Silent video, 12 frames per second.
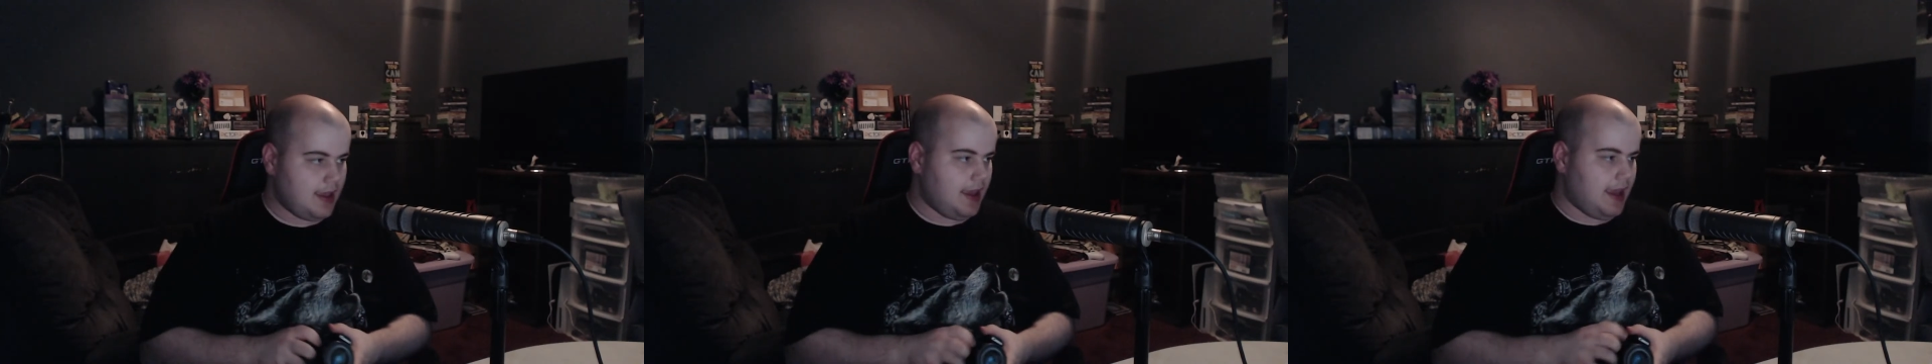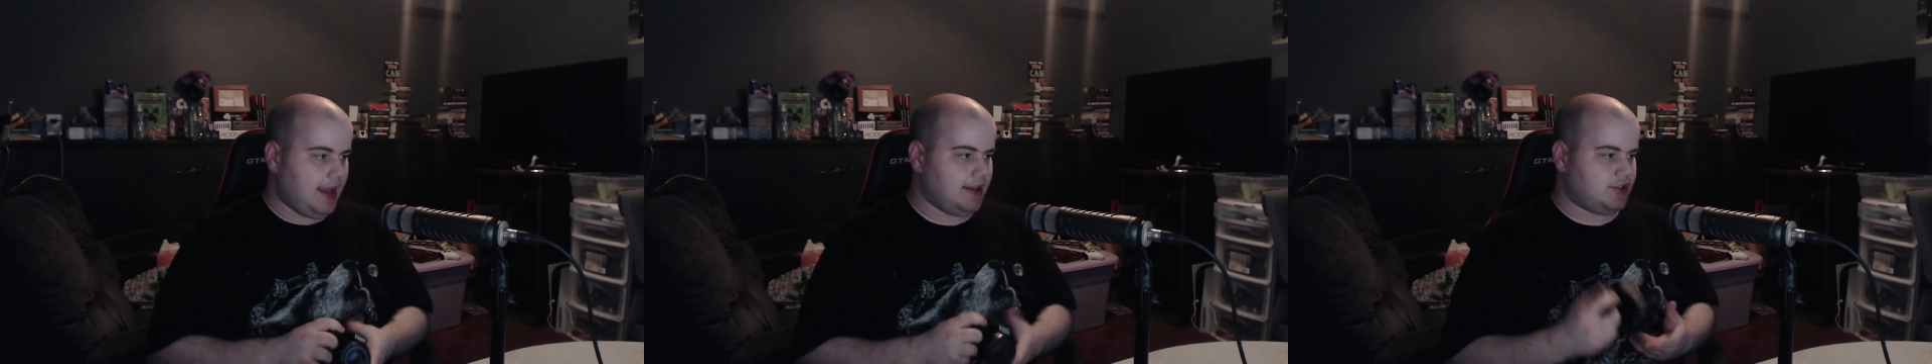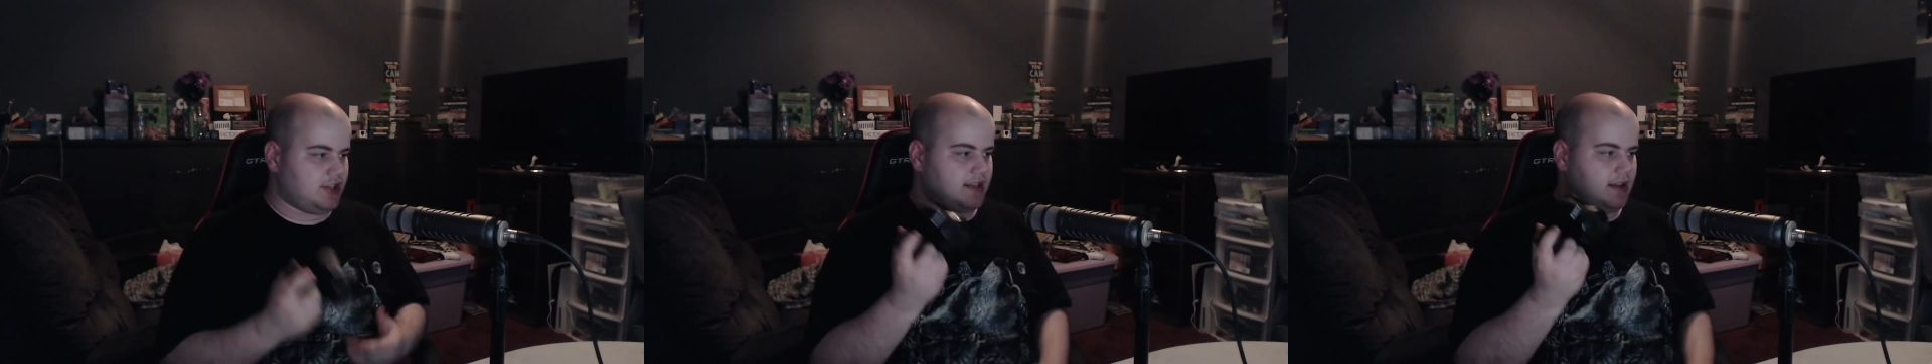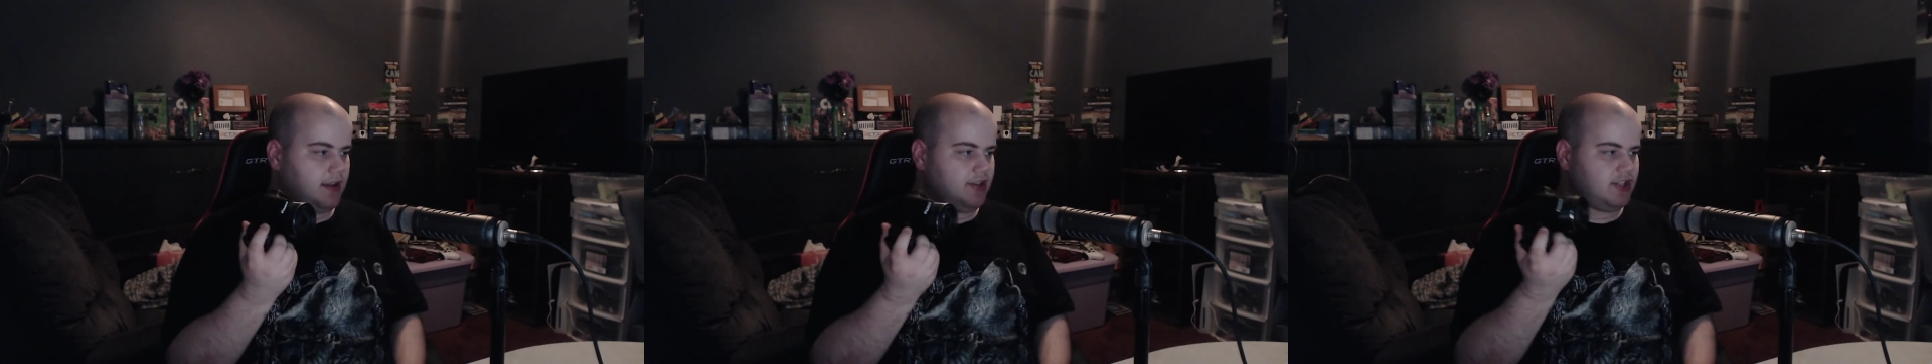And it's just
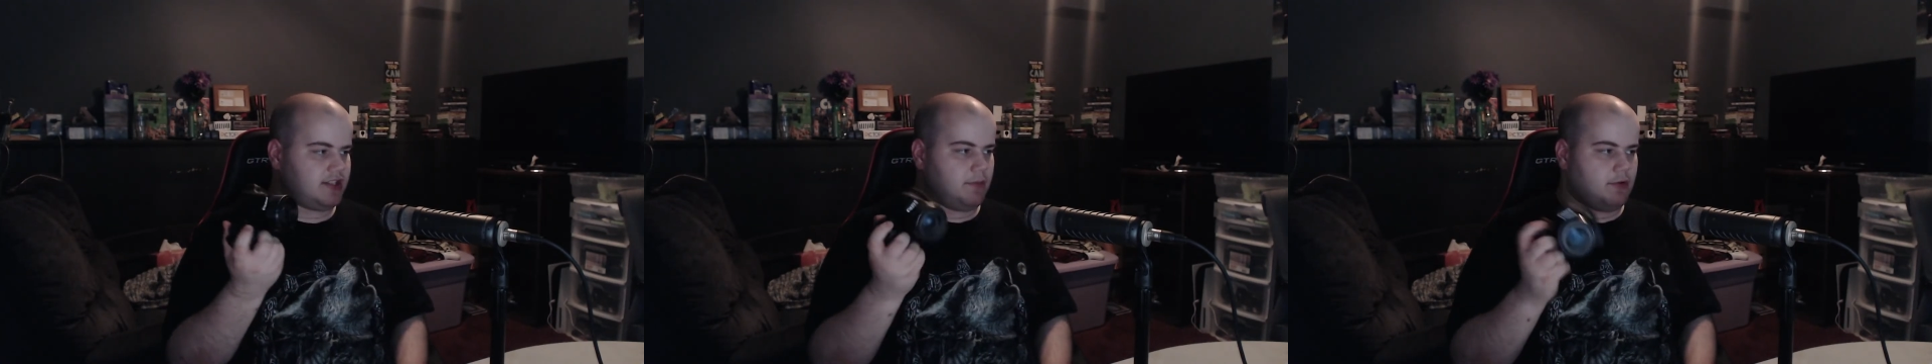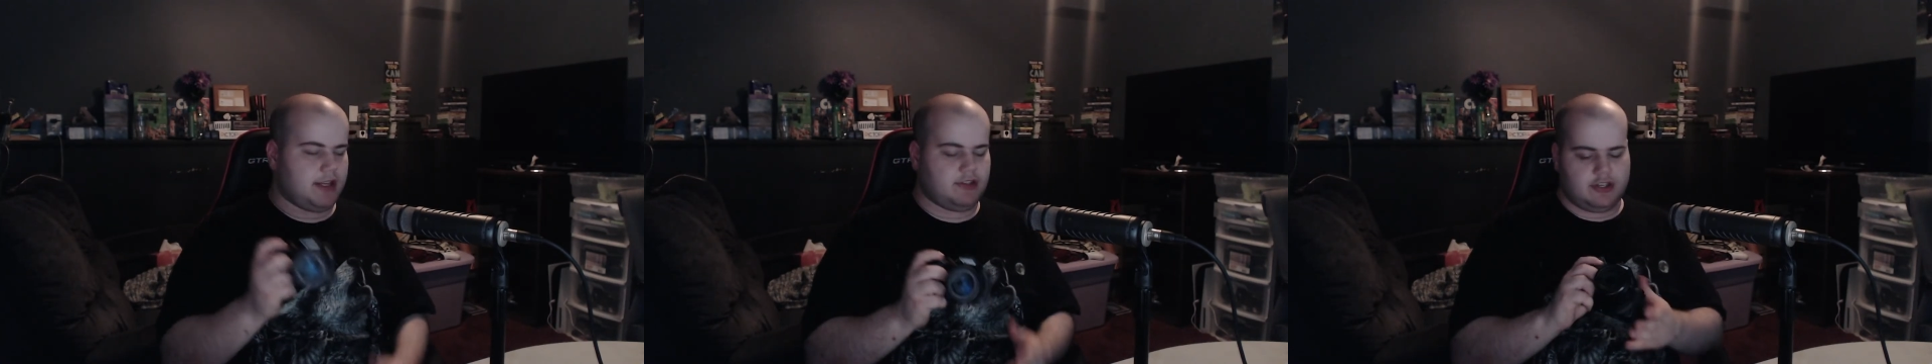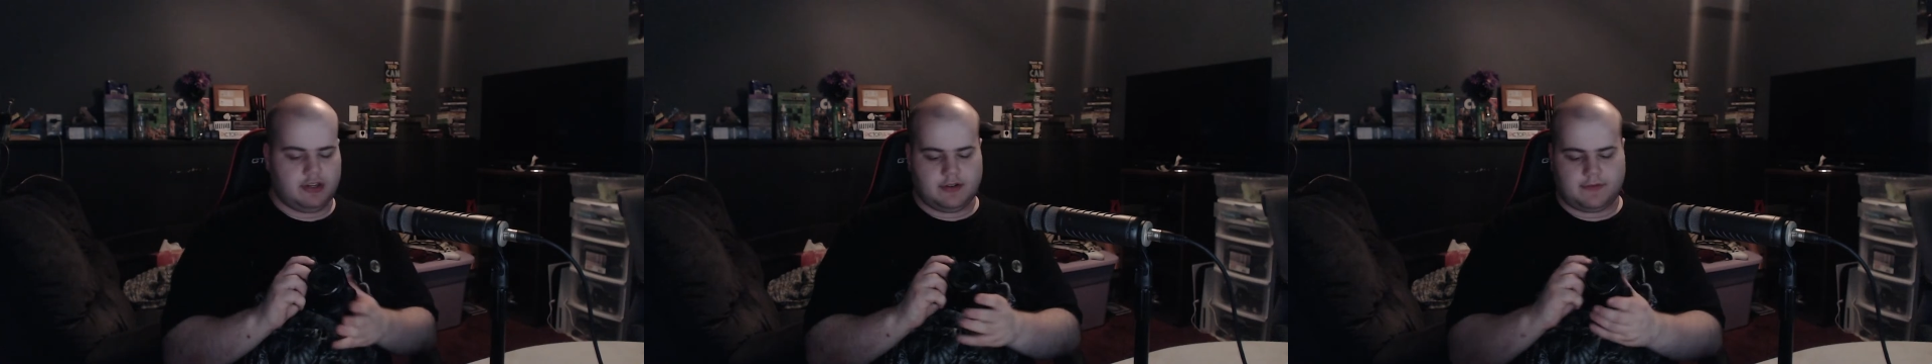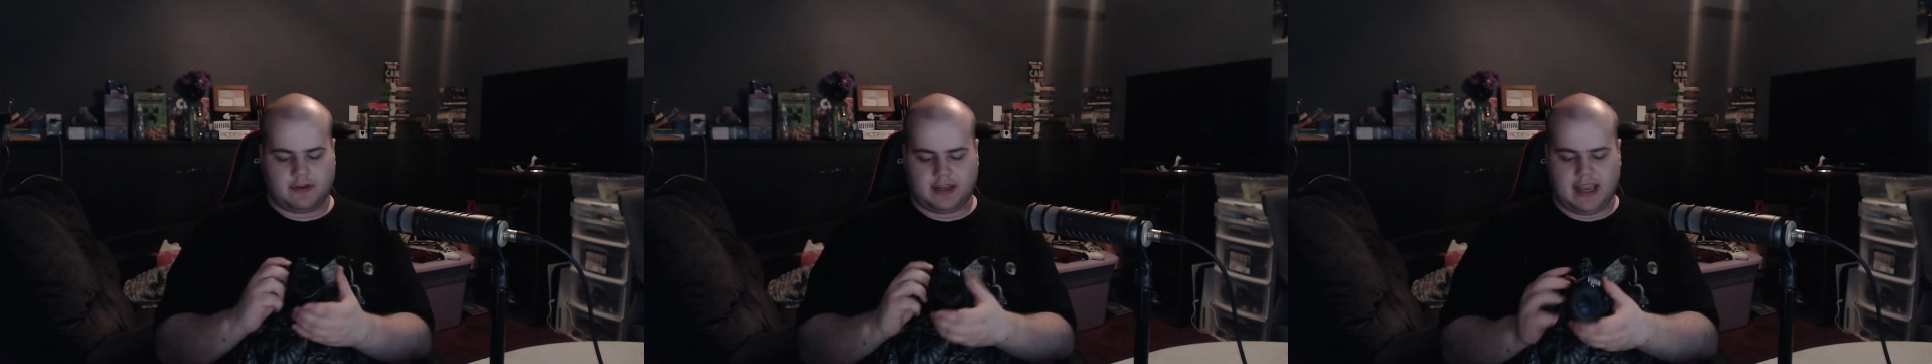a point and shoot
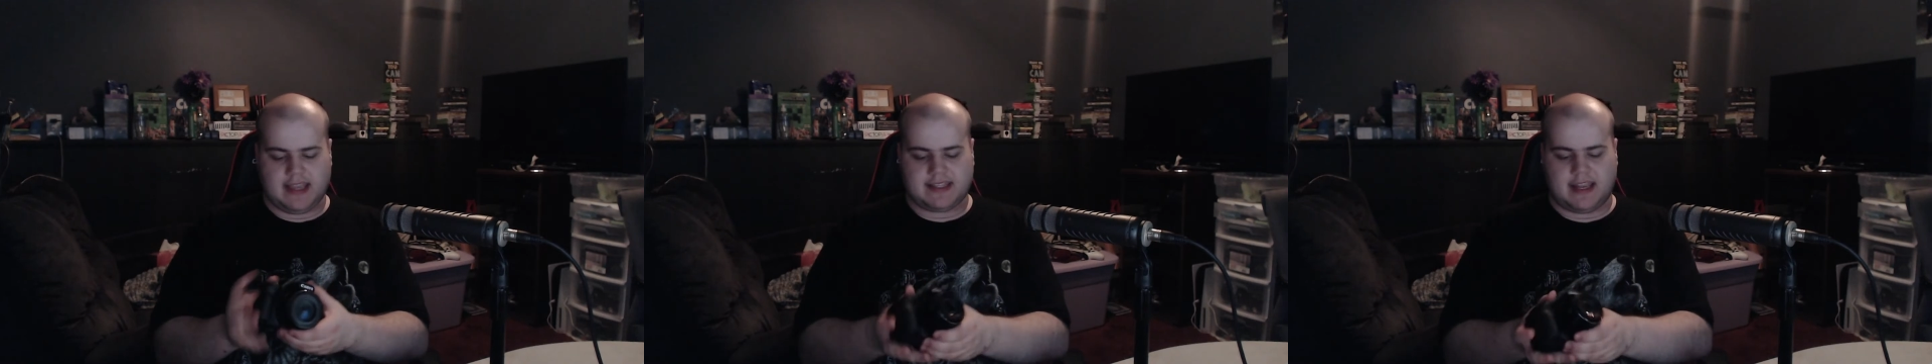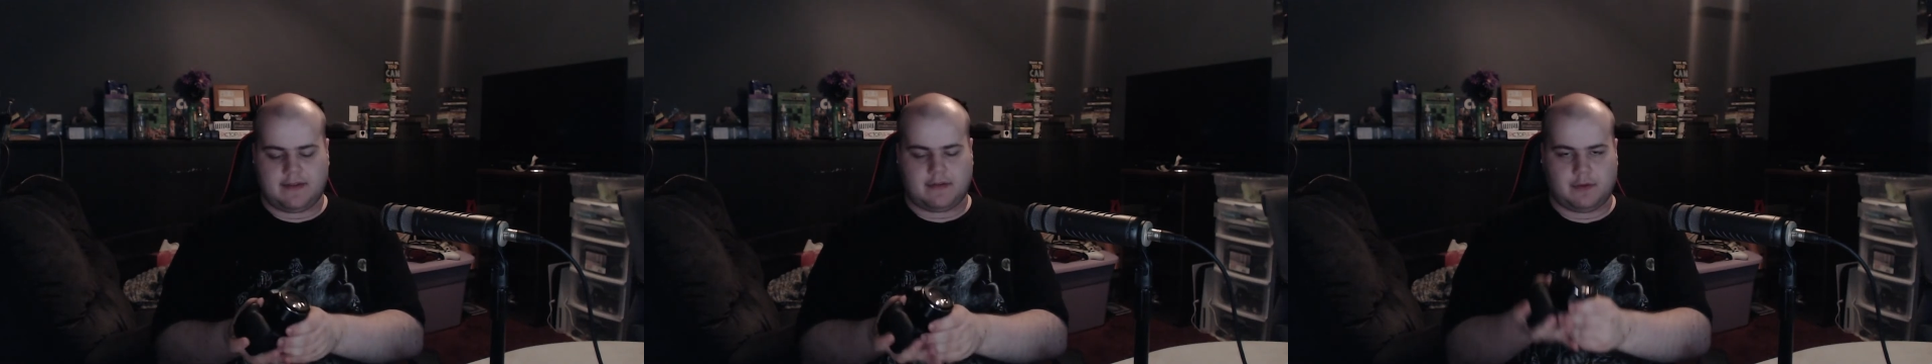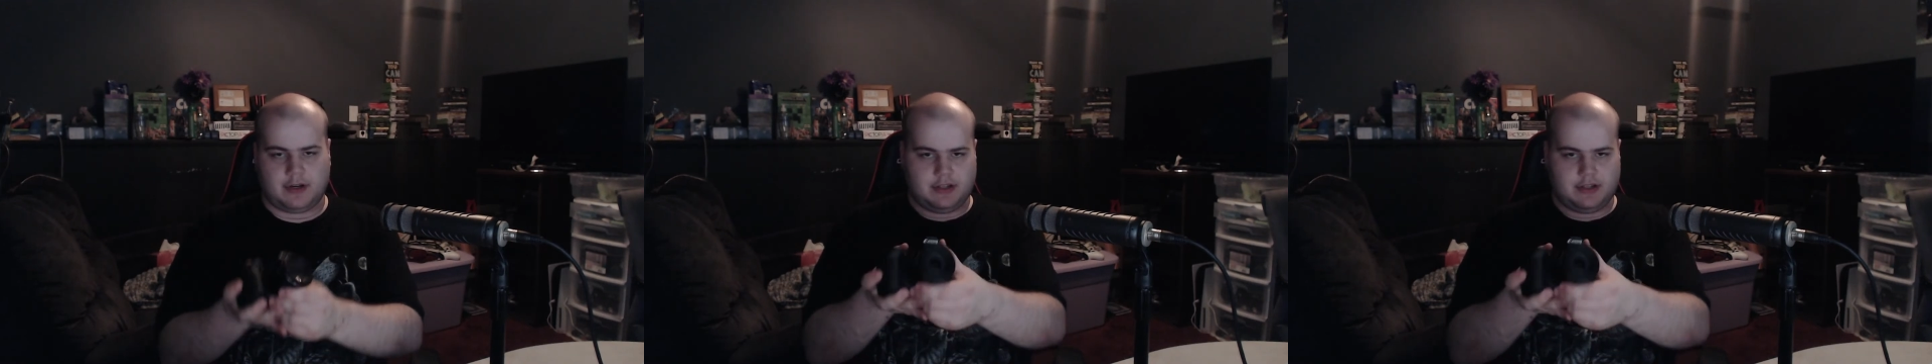for in case I ever want to